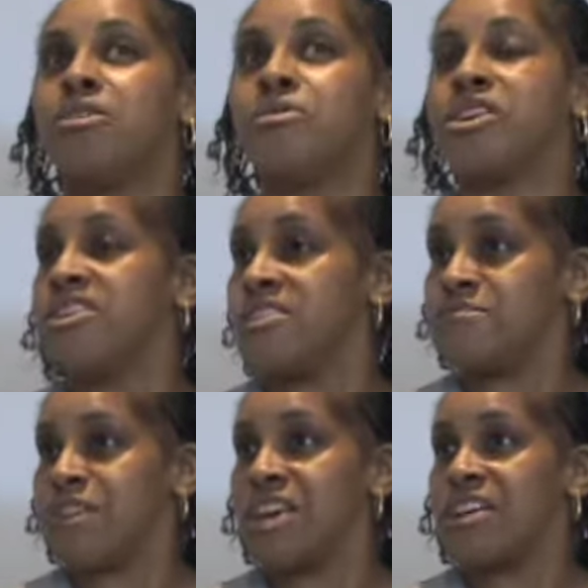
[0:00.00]
working as
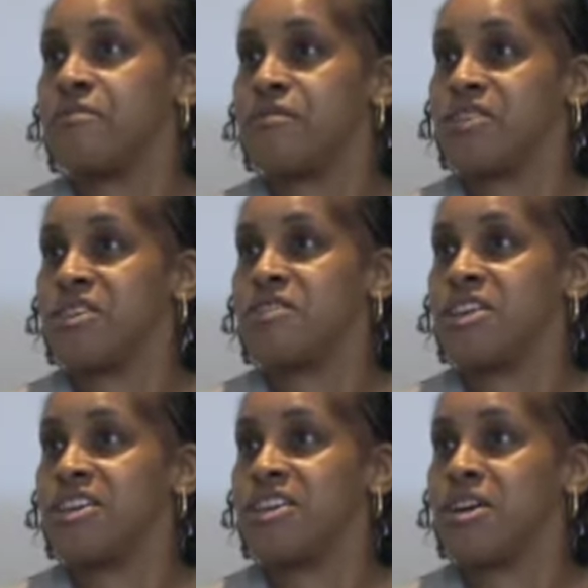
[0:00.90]
PA for
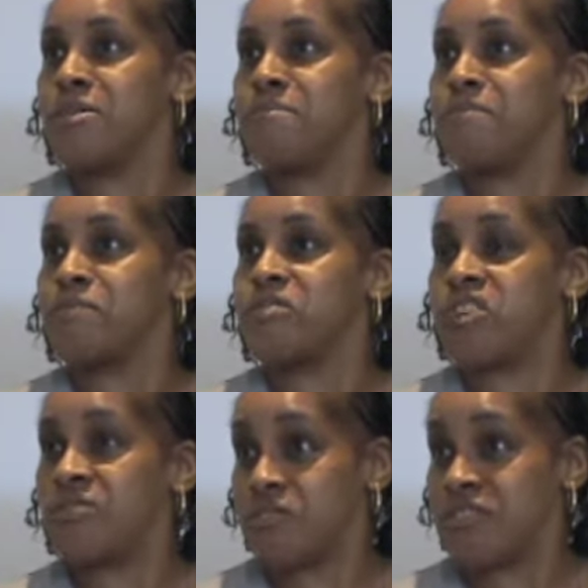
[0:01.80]
the
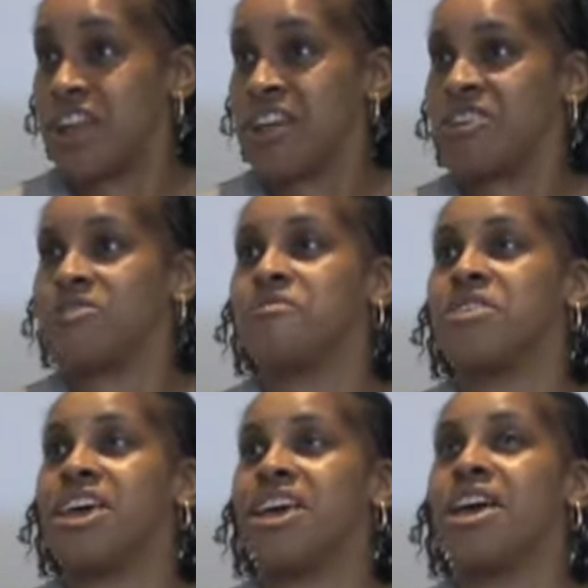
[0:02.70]
chief executive
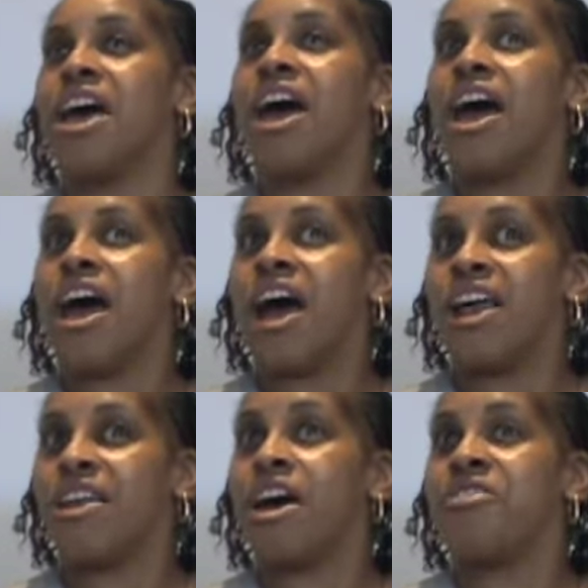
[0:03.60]
there.
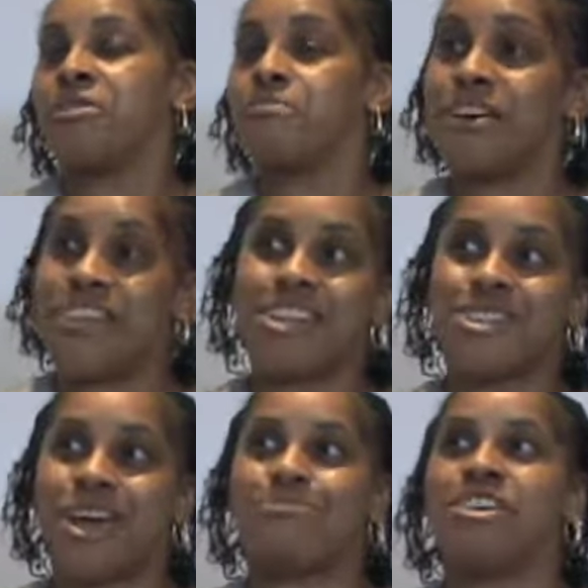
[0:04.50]
And I think by that
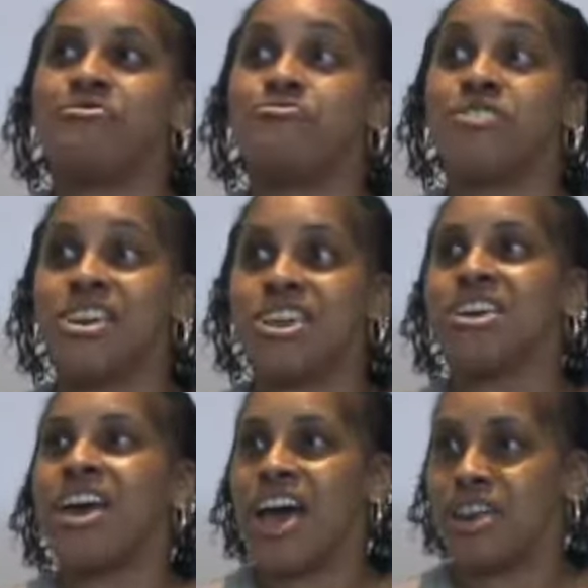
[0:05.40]
time I really
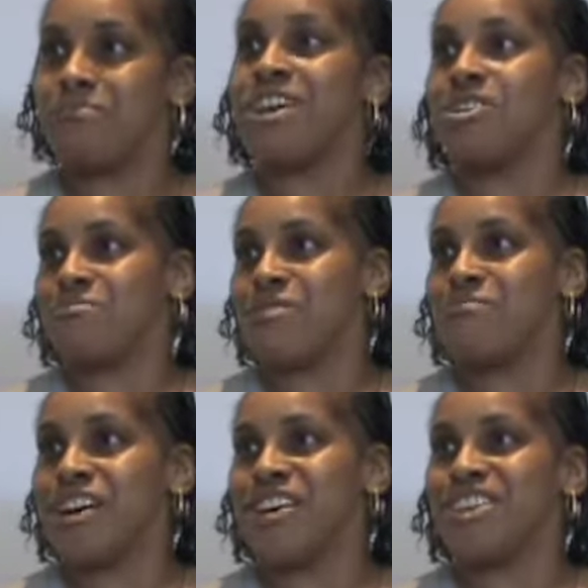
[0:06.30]
had made up my
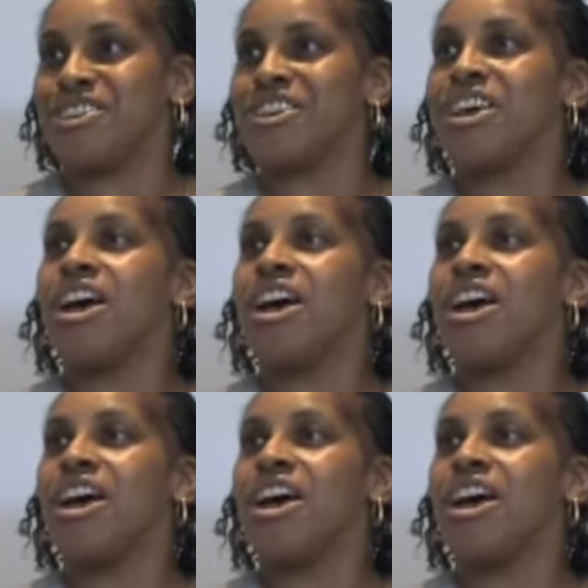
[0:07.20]
mind.